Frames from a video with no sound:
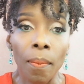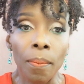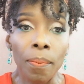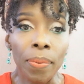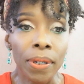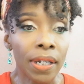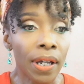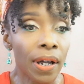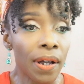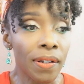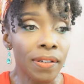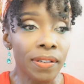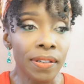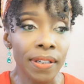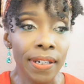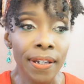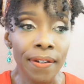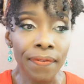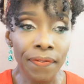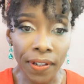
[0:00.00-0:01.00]

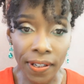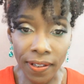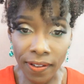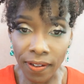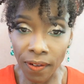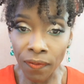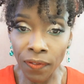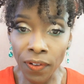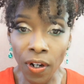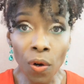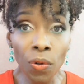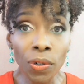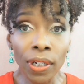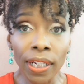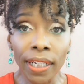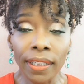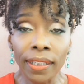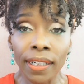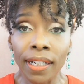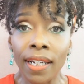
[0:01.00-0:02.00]
Because if it's
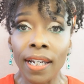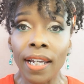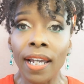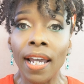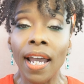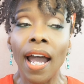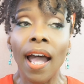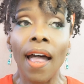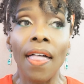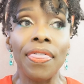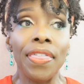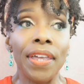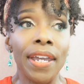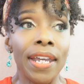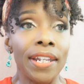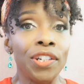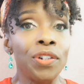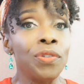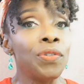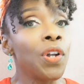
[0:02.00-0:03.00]
floating,
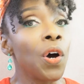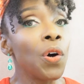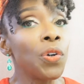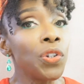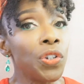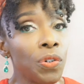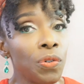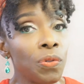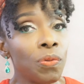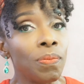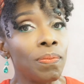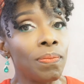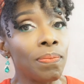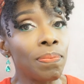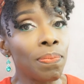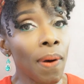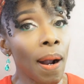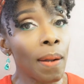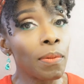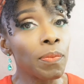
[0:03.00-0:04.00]
then you know you
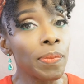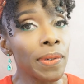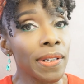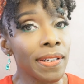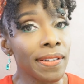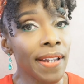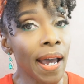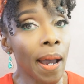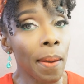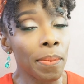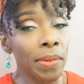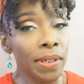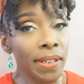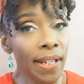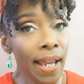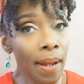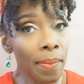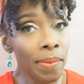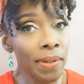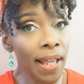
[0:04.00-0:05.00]
probably is not
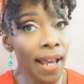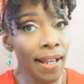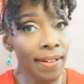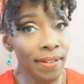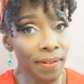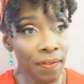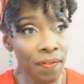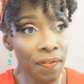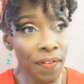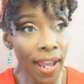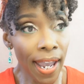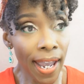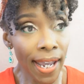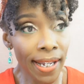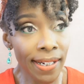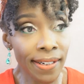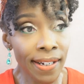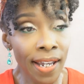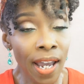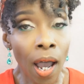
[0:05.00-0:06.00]
metabolizing
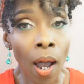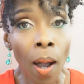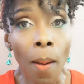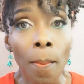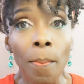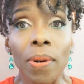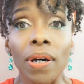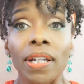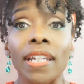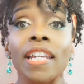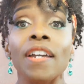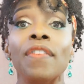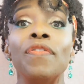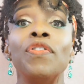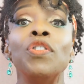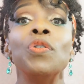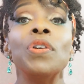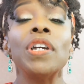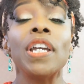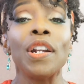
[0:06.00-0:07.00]
fat. But
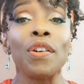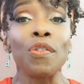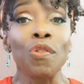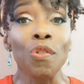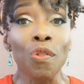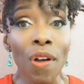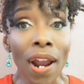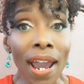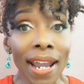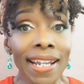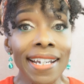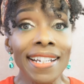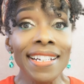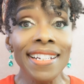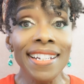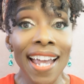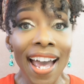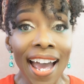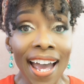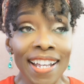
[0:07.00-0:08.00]
if you can
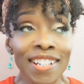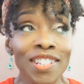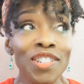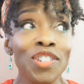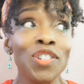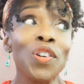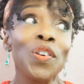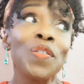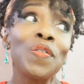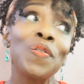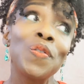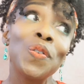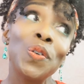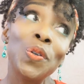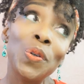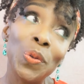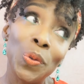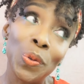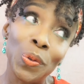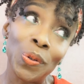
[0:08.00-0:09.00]
recognize your
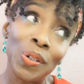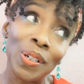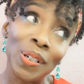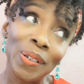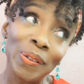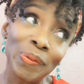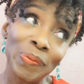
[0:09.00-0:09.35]
food